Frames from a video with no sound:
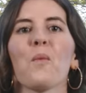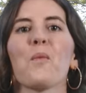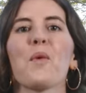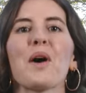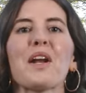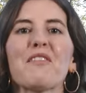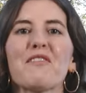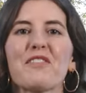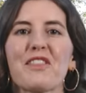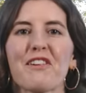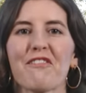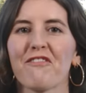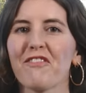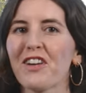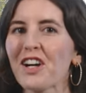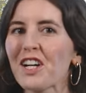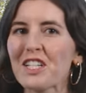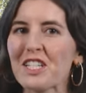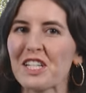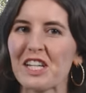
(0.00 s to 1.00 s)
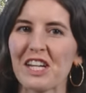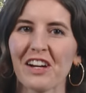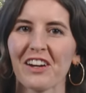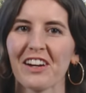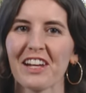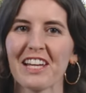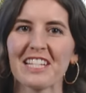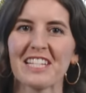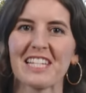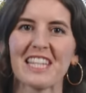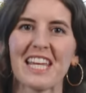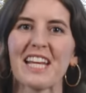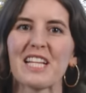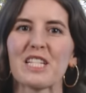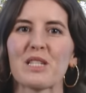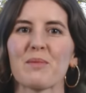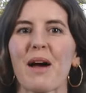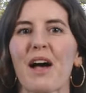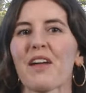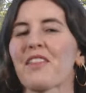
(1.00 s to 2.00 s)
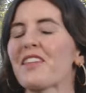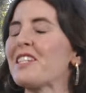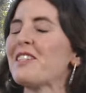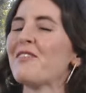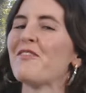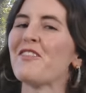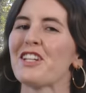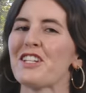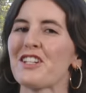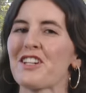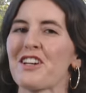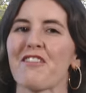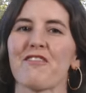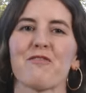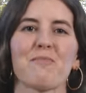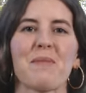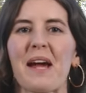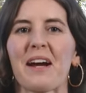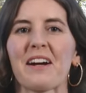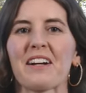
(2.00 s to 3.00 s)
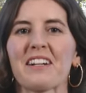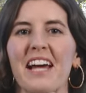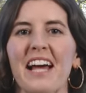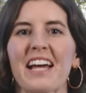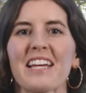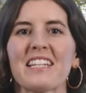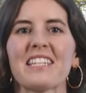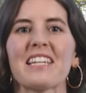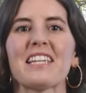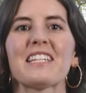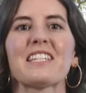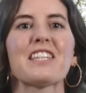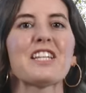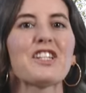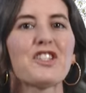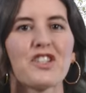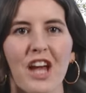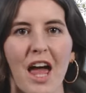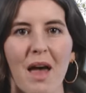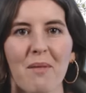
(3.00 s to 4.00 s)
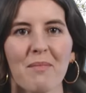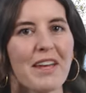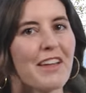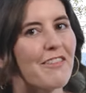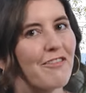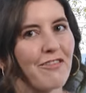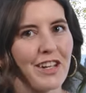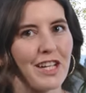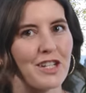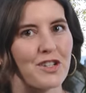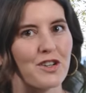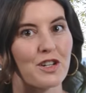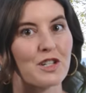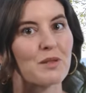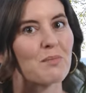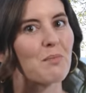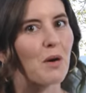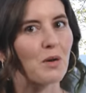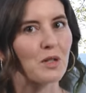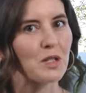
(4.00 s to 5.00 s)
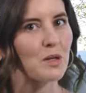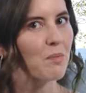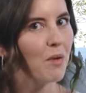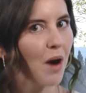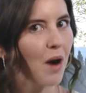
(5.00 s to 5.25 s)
One of the first curious things about this vision of paradise is the gem it features most